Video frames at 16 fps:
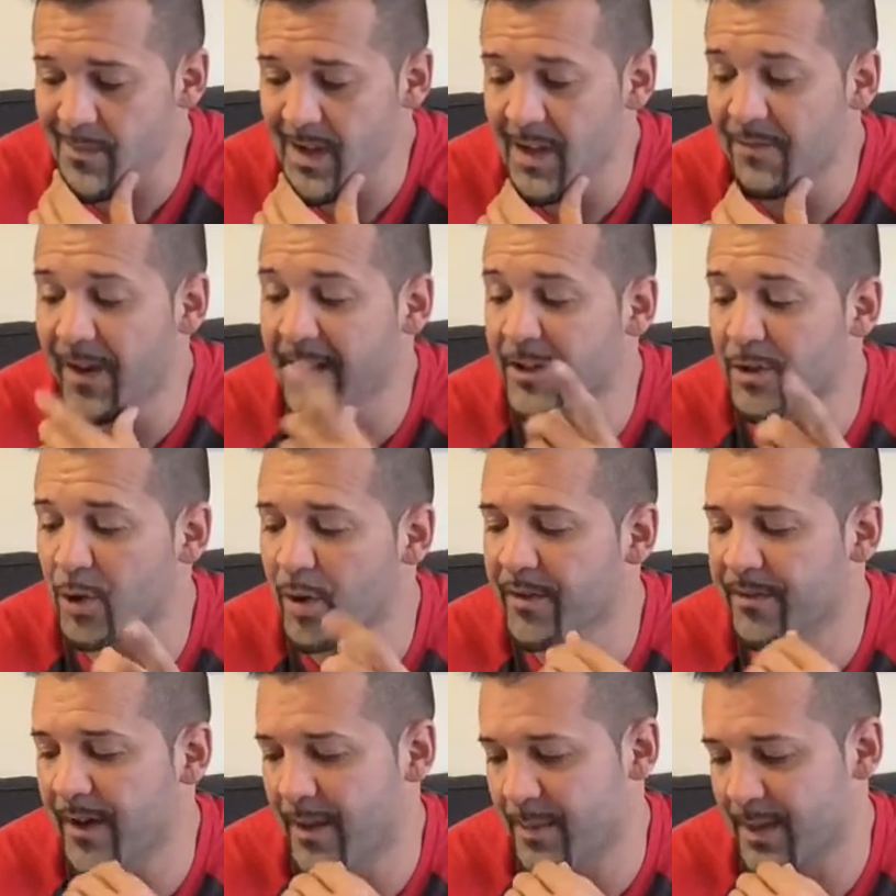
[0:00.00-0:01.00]
If I
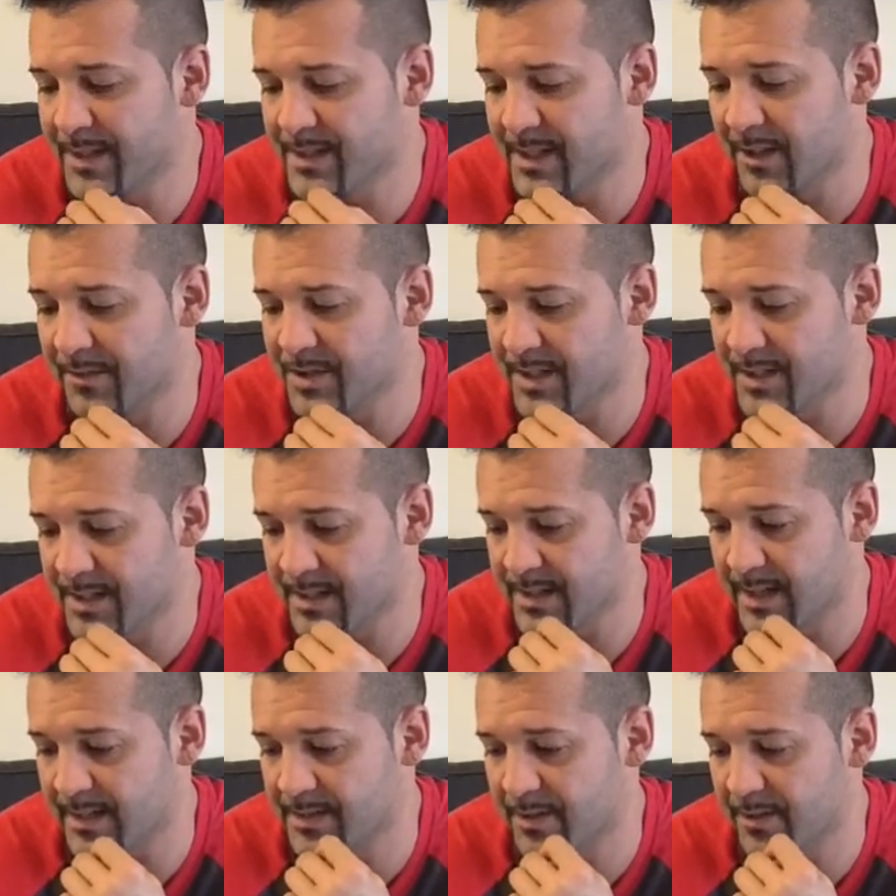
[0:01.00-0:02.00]
glorify myself, Jesus
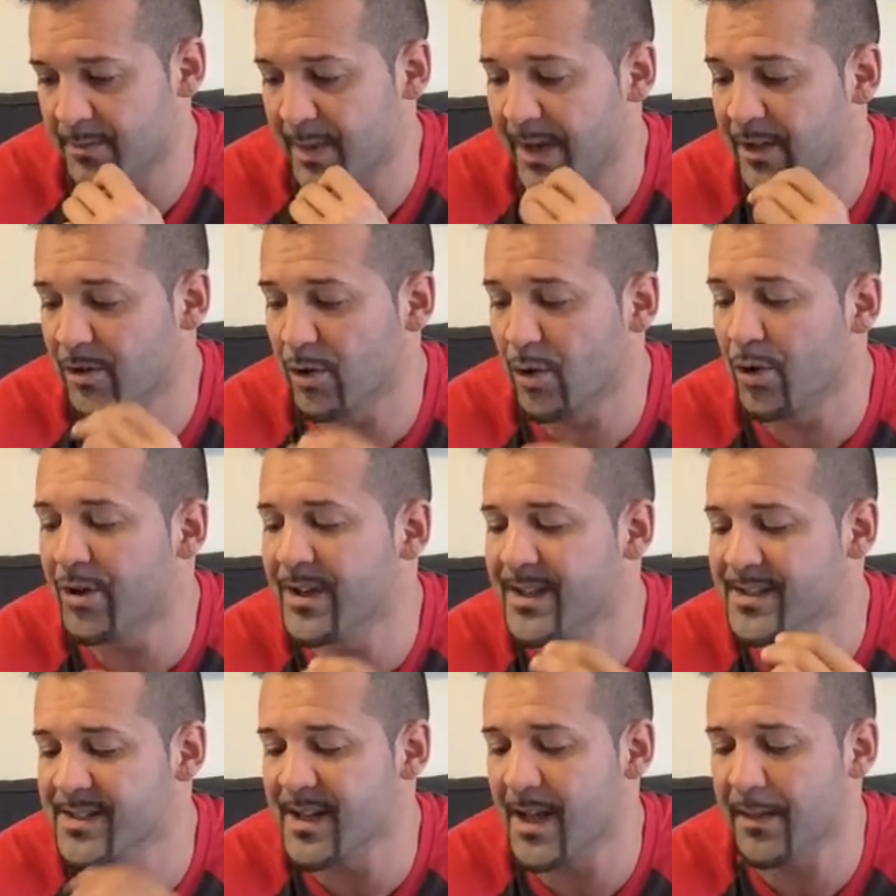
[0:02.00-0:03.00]
answered, my glory
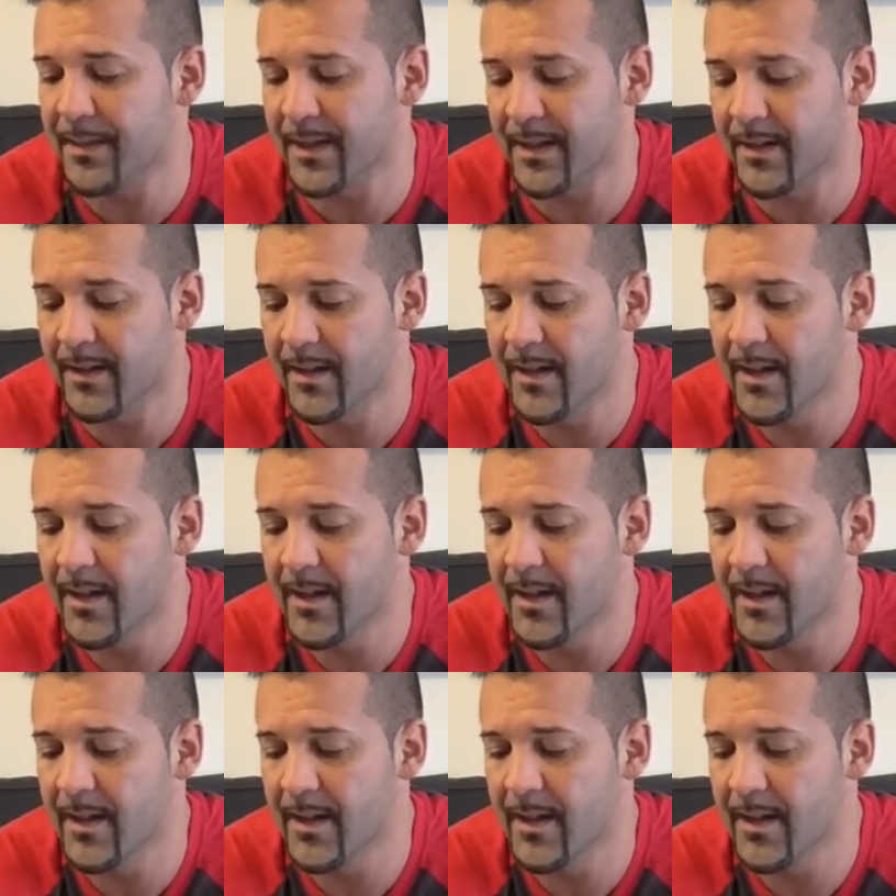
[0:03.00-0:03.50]
is nothing.